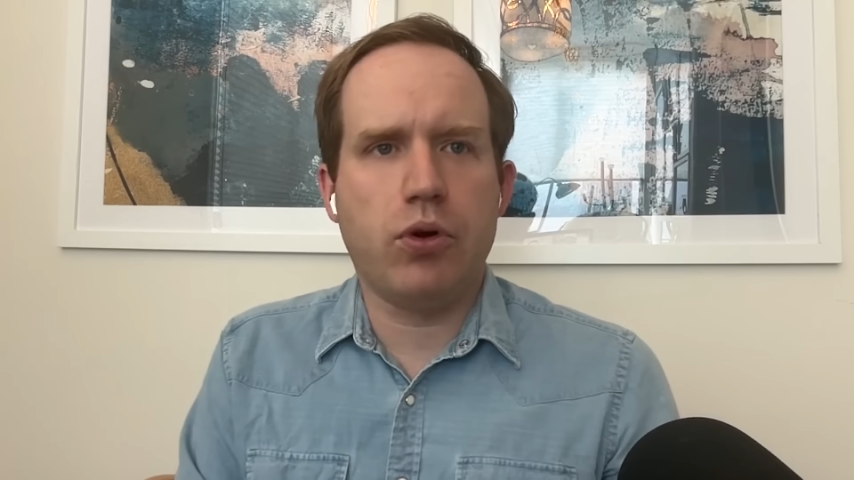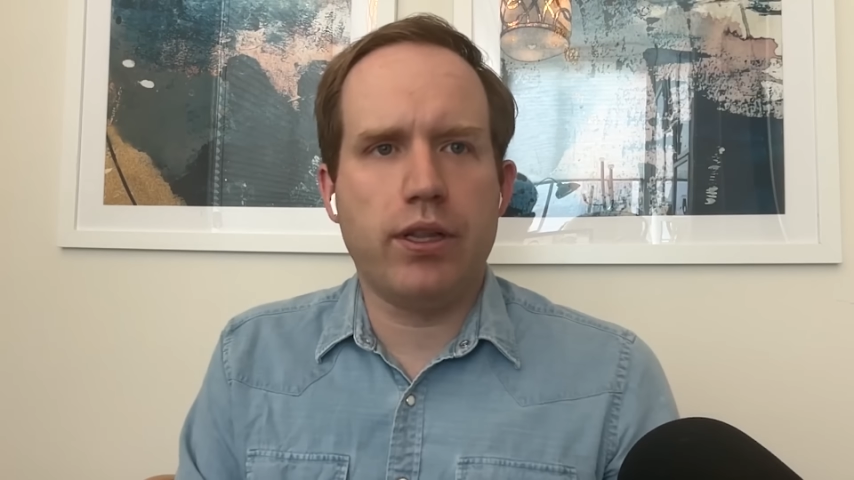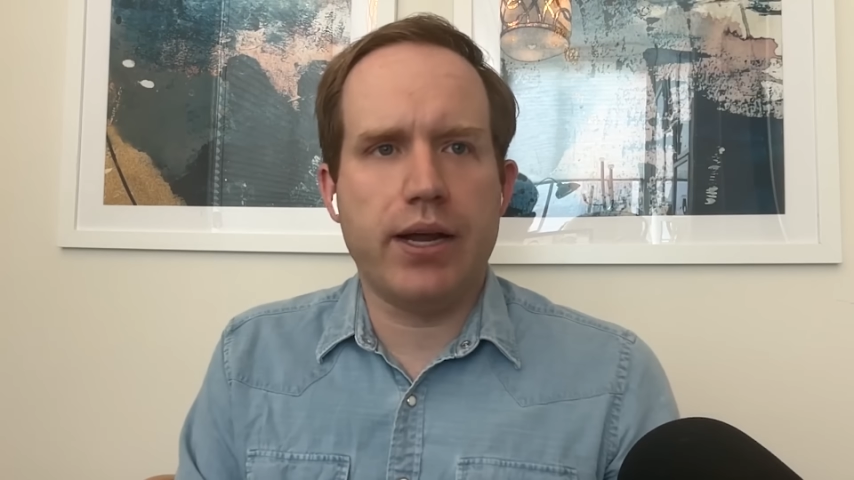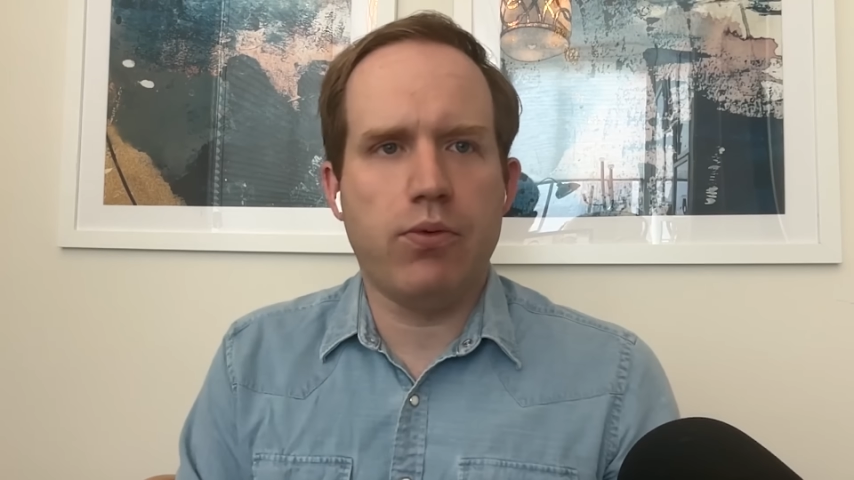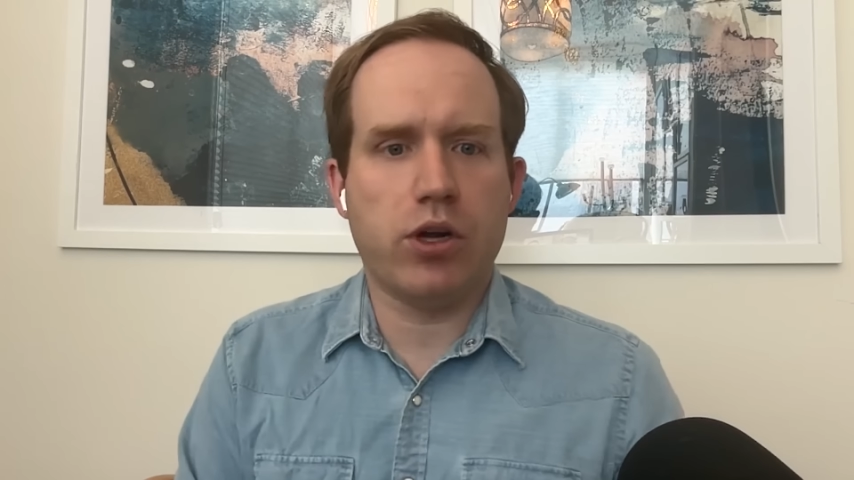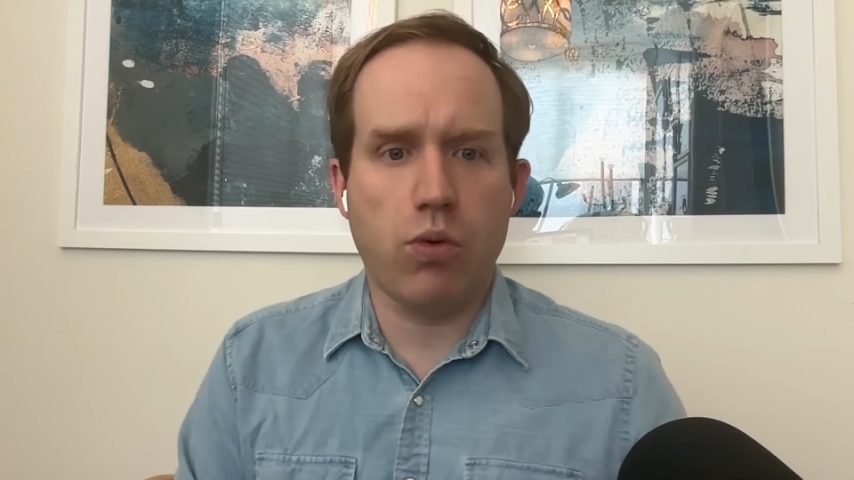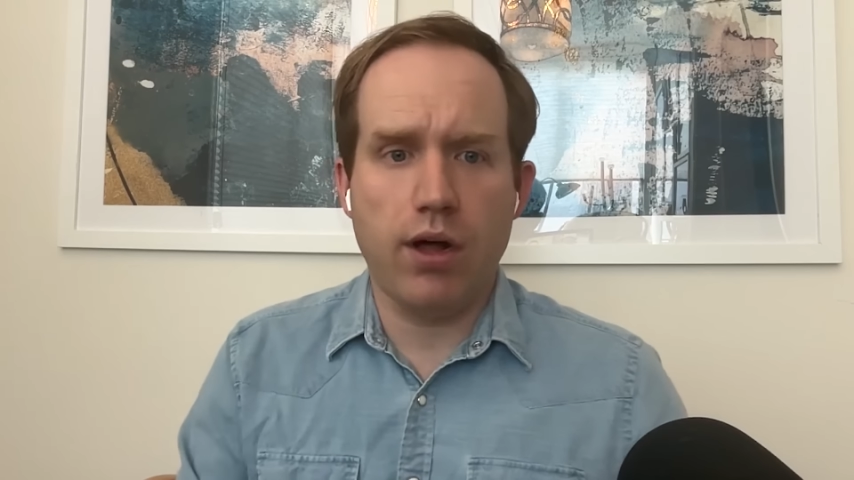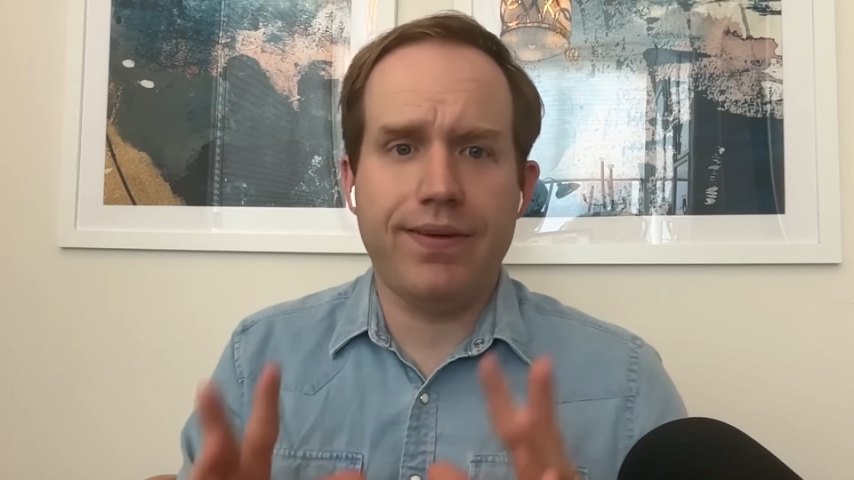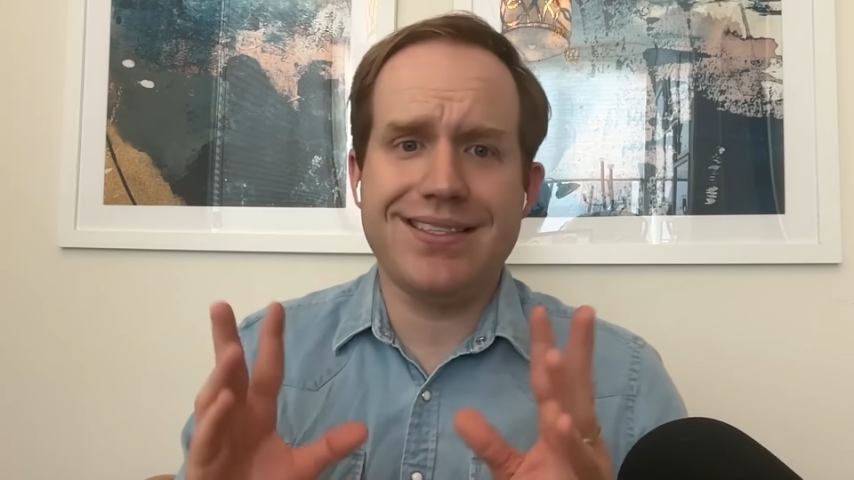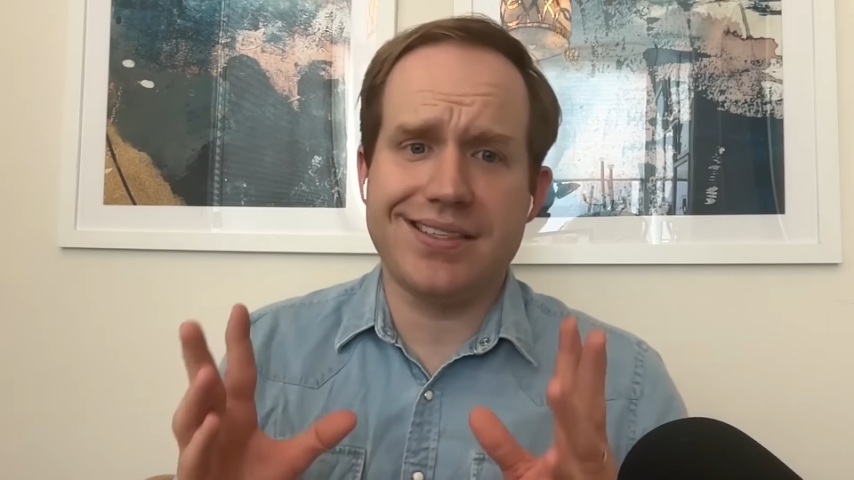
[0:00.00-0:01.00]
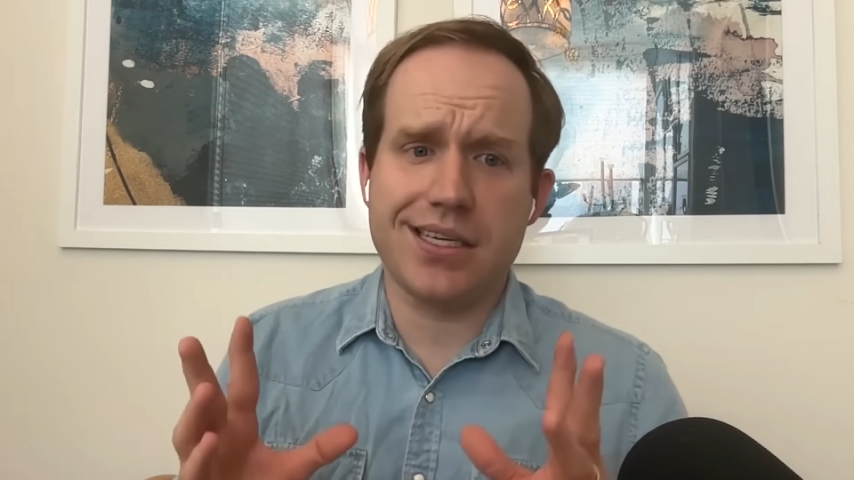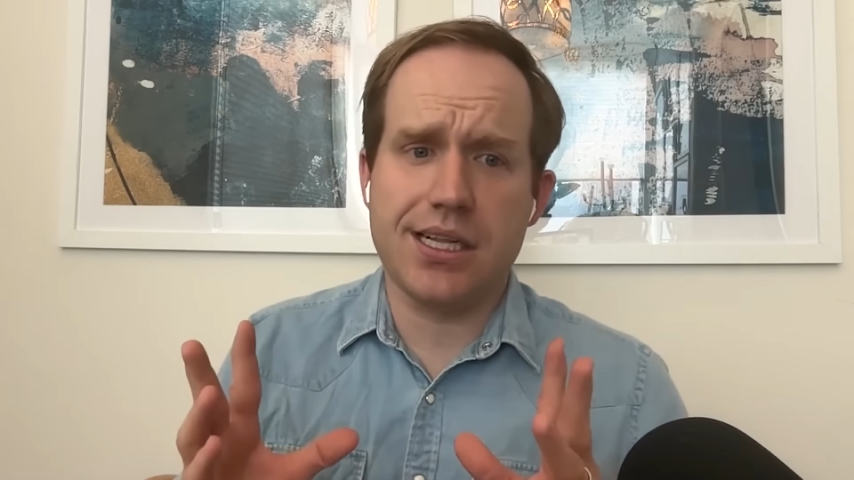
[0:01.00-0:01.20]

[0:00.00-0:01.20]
or like what qualifies as a